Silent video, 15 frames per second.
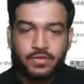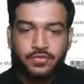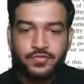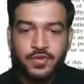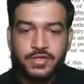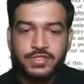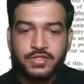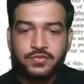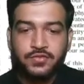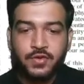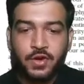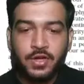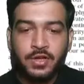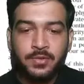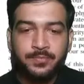First of
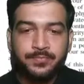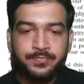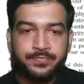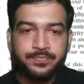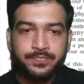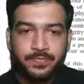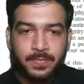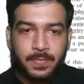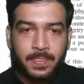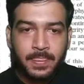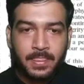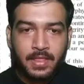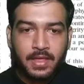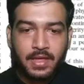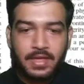all,
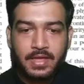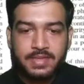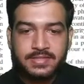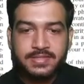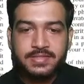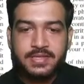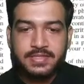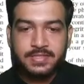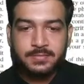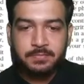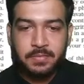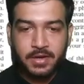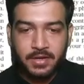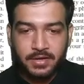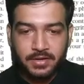is this
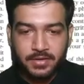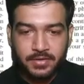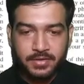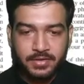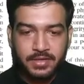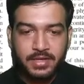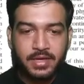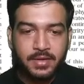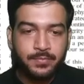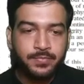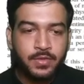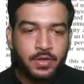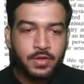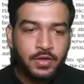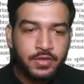part. Okay?
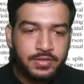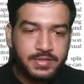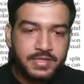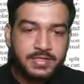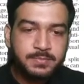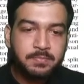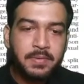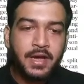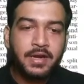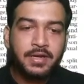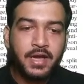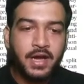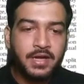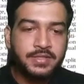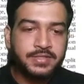This part
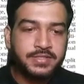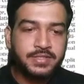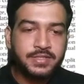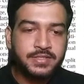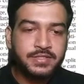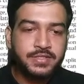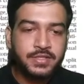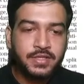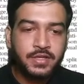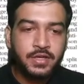answers